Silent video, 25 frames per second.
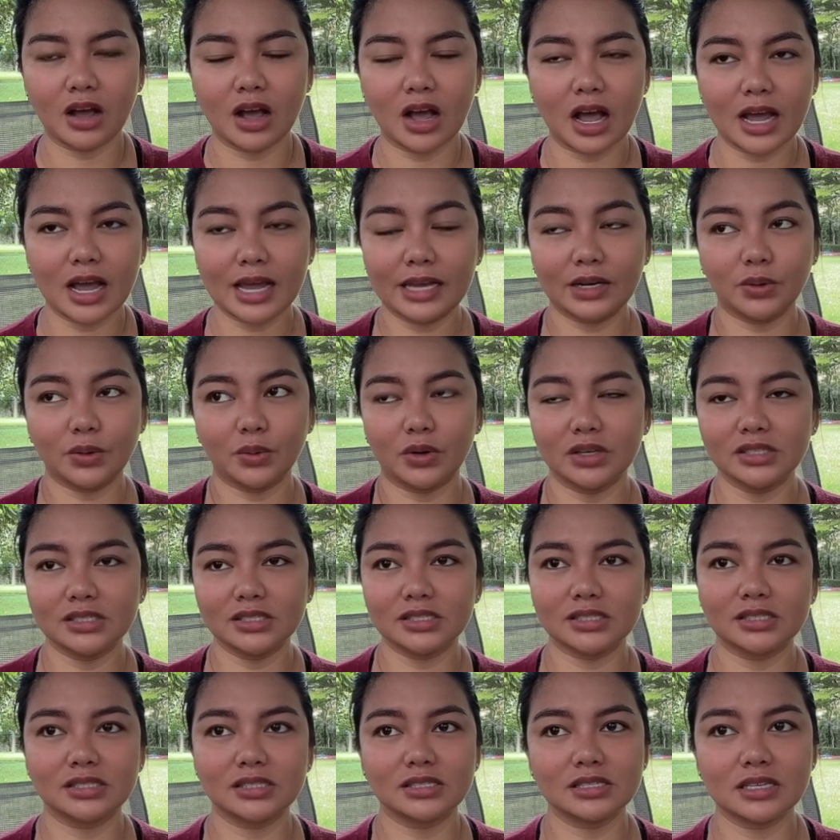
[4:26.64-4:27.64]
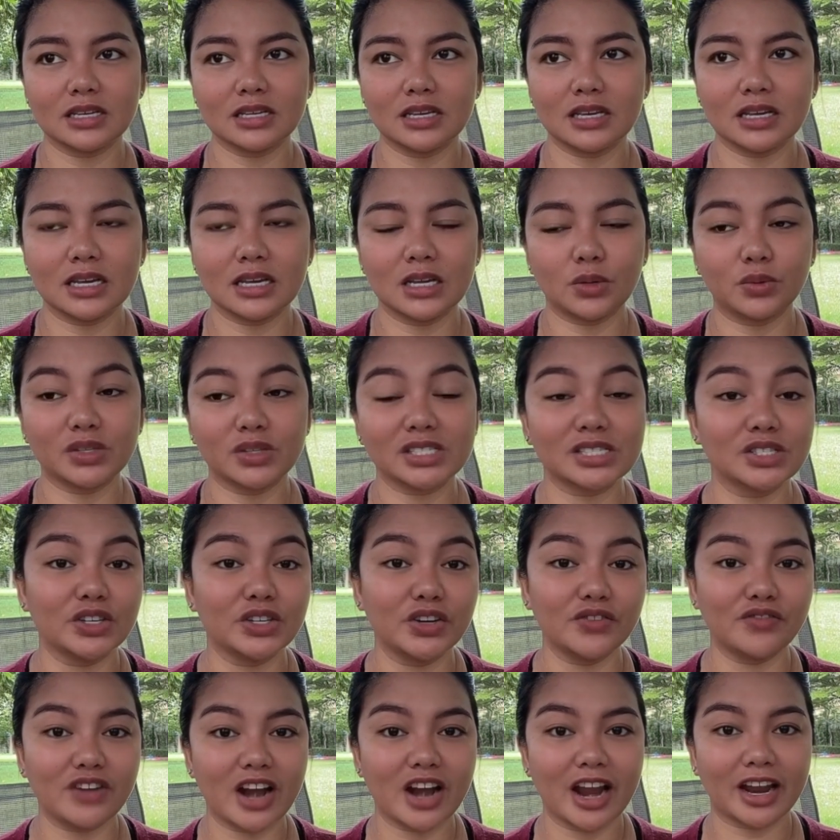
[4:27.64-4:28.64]
It was
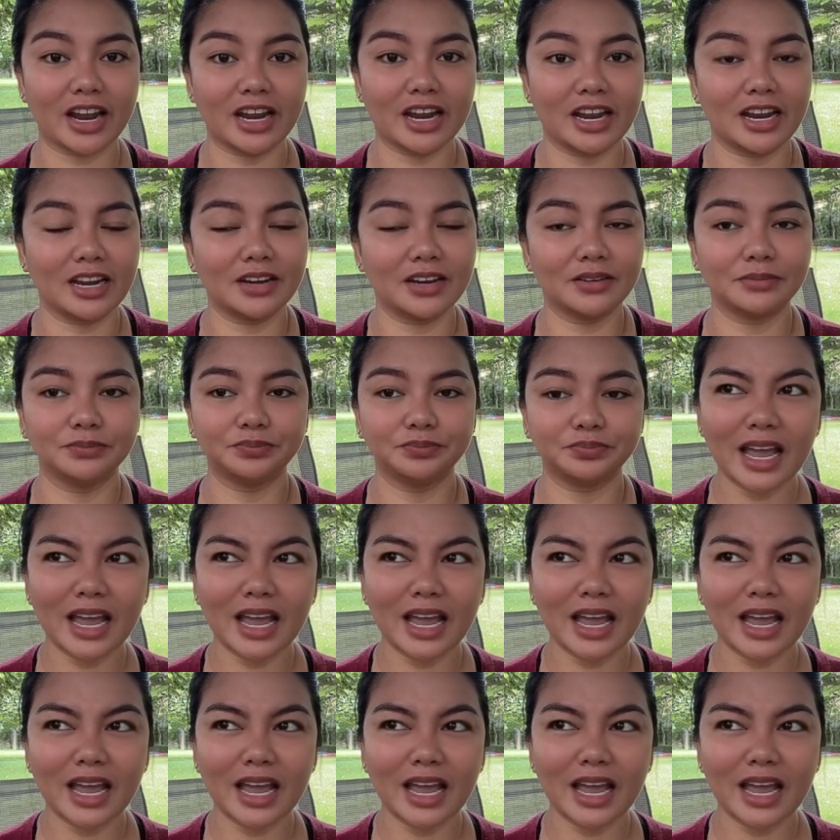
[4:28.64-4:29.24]
nerve-wracking.